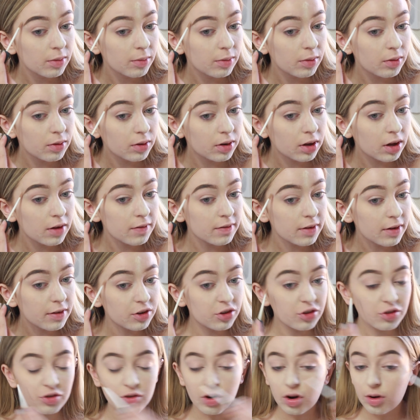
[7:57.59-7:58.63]
not going very
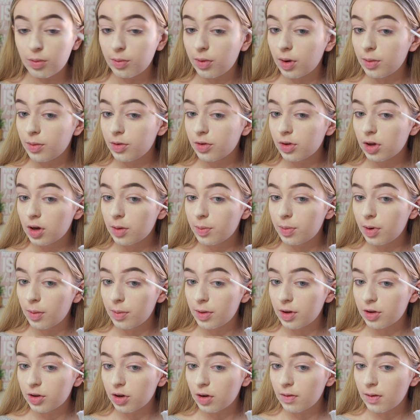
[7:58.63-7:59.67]
strong, but I'm just going to pop
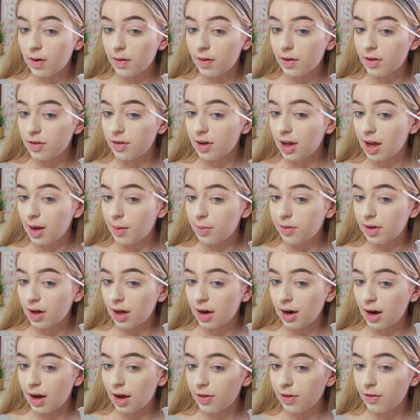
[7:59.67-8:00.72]
this around the tips
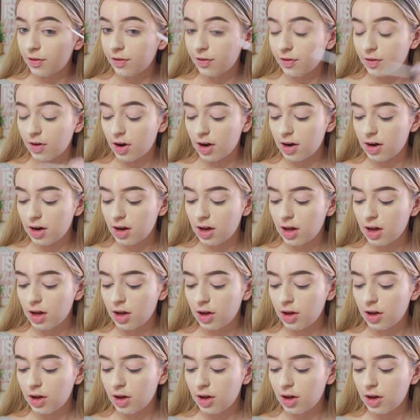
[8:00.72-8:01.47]
and the front,